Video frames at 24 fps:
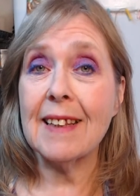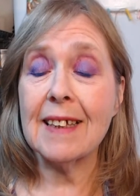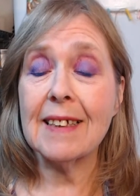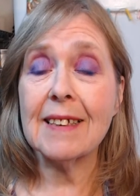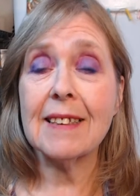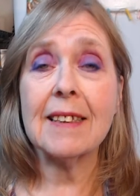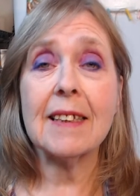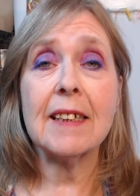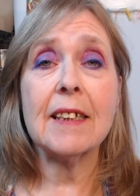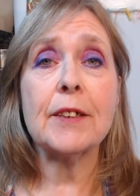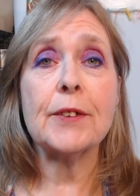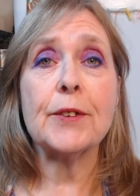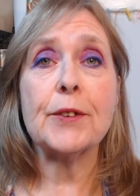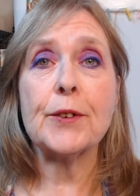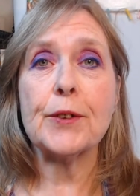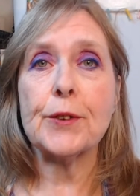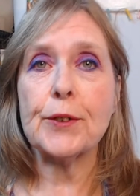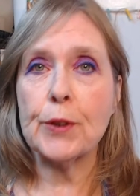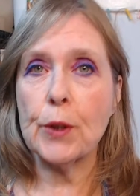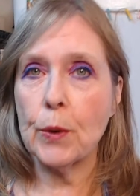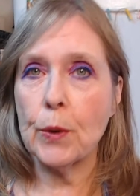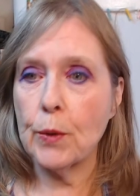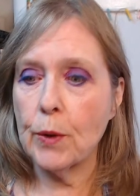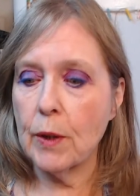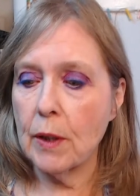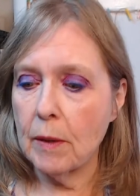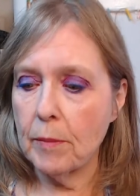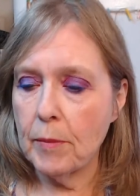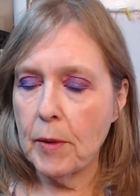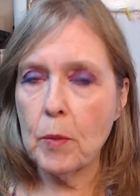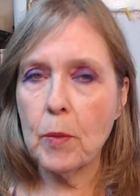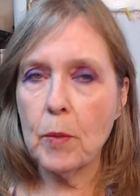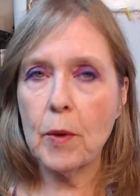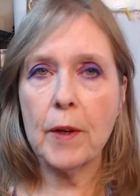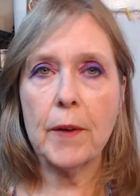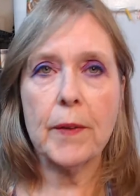this is so going
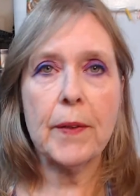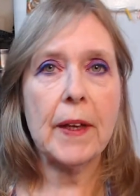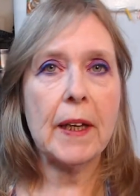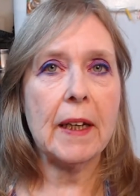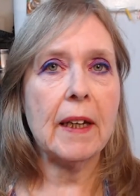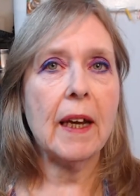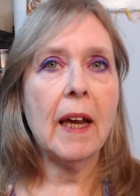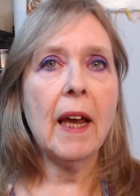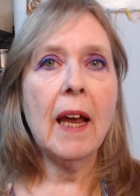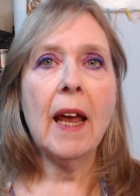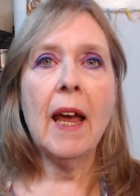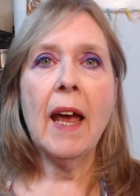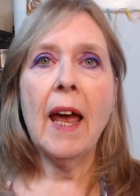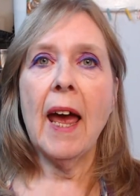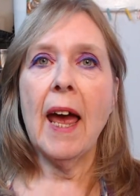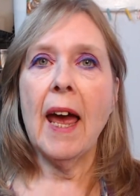to be worth it,